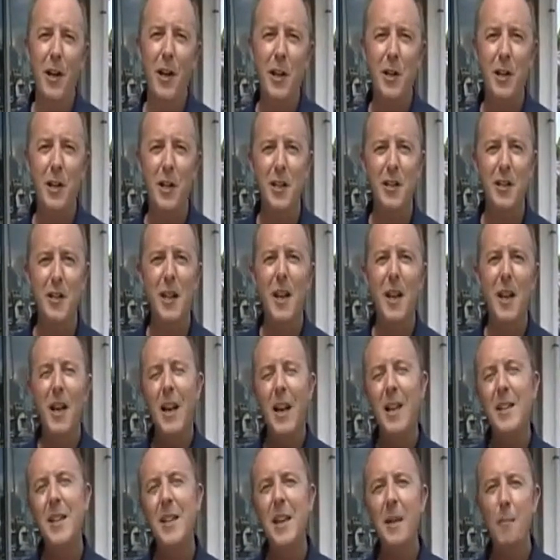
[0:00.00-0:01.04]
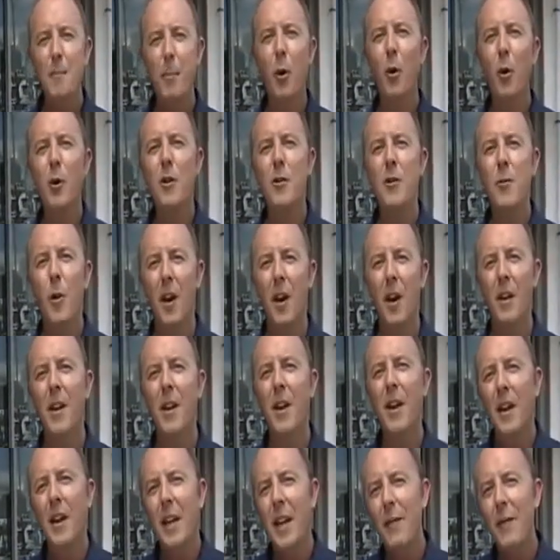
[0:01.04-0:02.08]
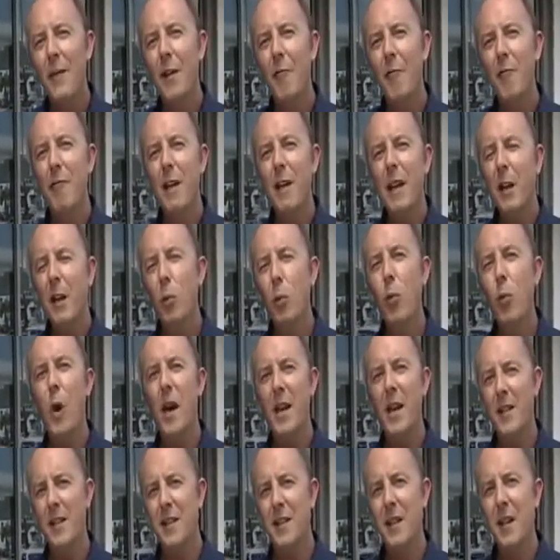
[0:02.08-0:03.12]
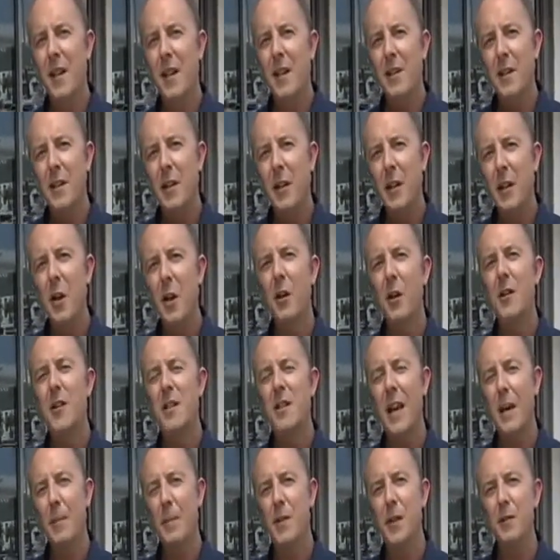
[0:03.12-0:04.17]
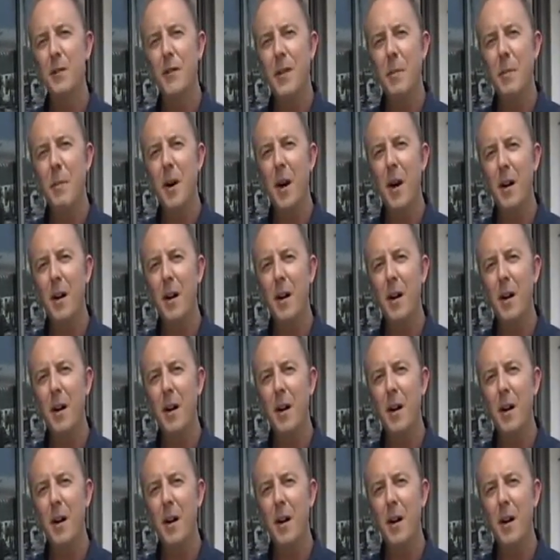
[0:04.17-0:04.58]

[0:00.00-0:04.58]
to purchase, is an important one, giving real weight to the concept of